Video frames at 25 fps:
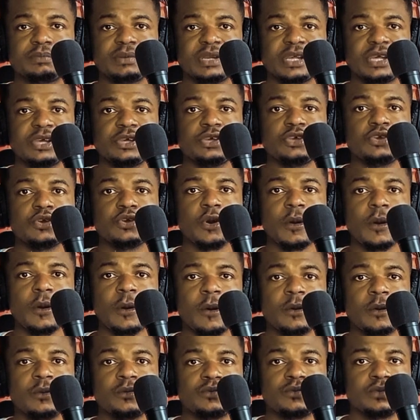
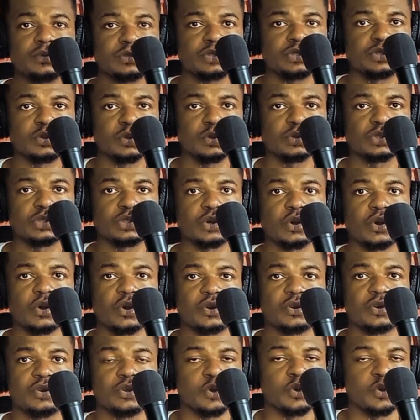your root notes
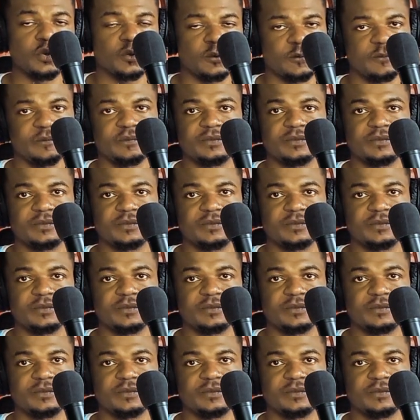on your